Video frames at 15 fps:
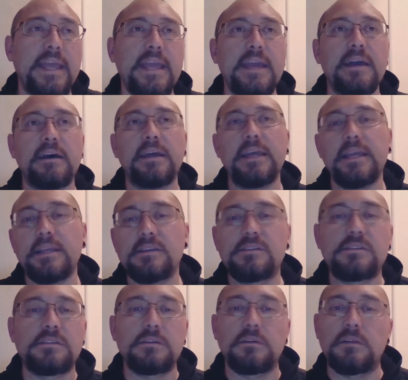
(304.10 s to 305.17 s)
here
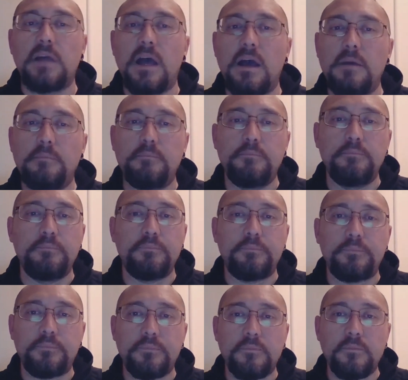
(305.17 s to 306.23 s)
is, when
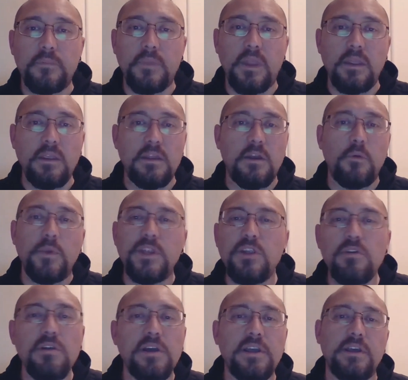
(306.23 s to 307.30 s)

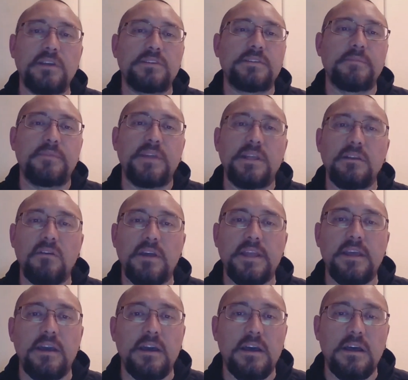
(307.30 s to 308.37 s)
you look at something
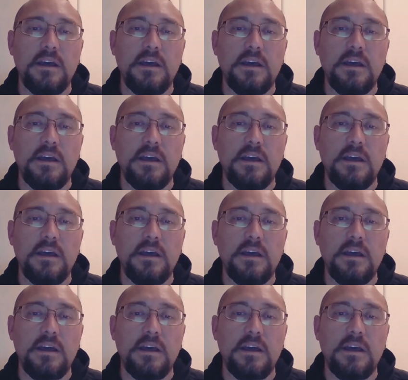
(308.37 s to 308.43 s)
like